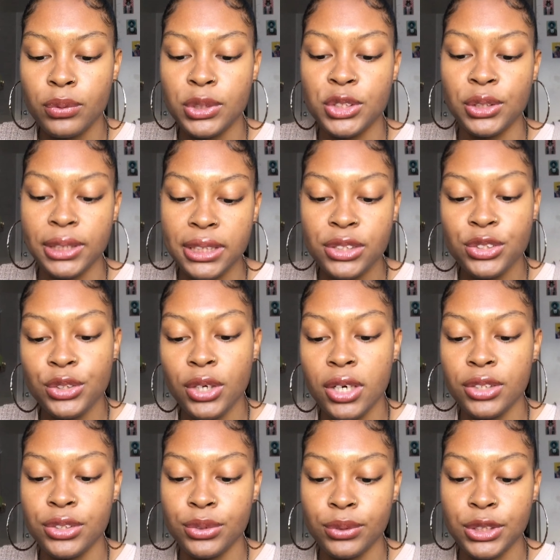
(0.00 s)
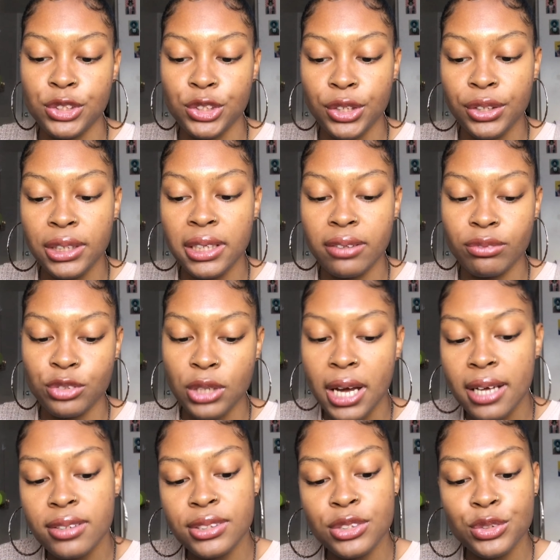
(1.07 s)
which leads her onto a journey of
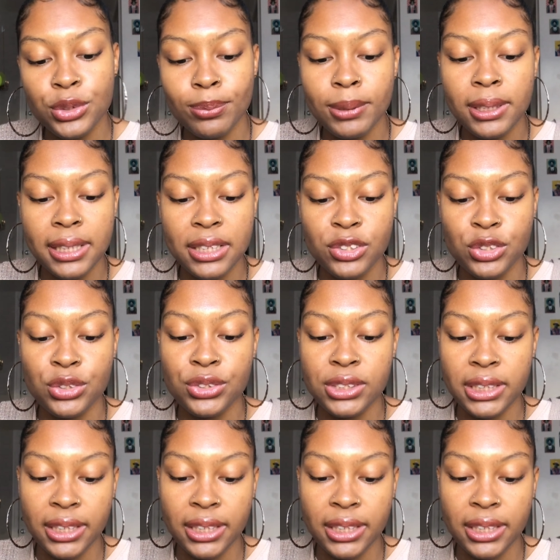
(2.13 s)
trials and tribulations